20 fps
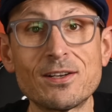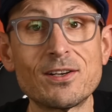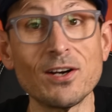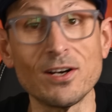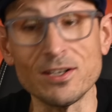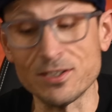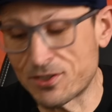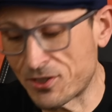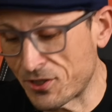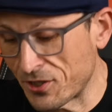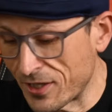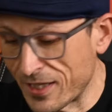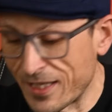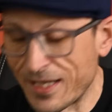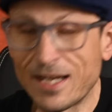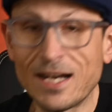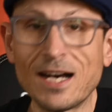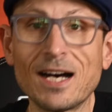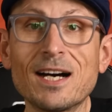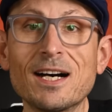Gosh,
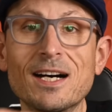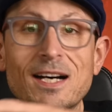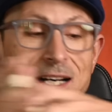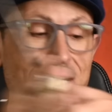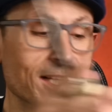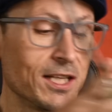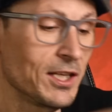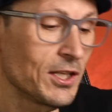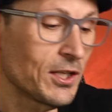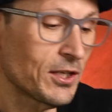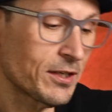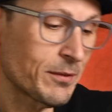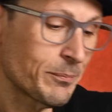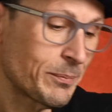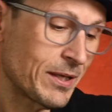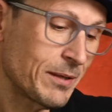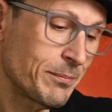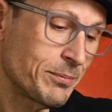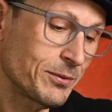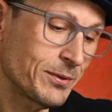there are a lot of
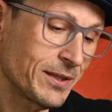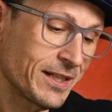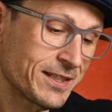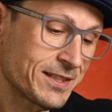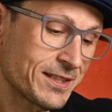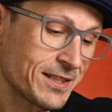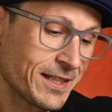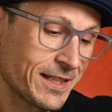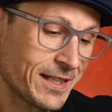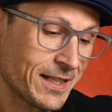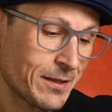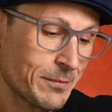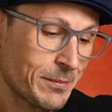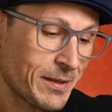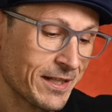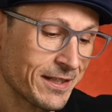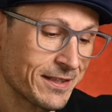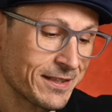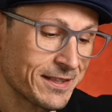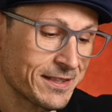people excited
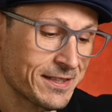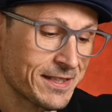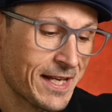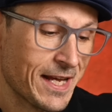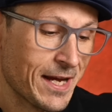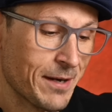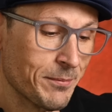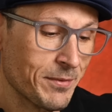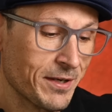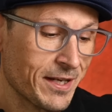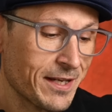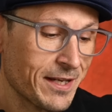about this camera,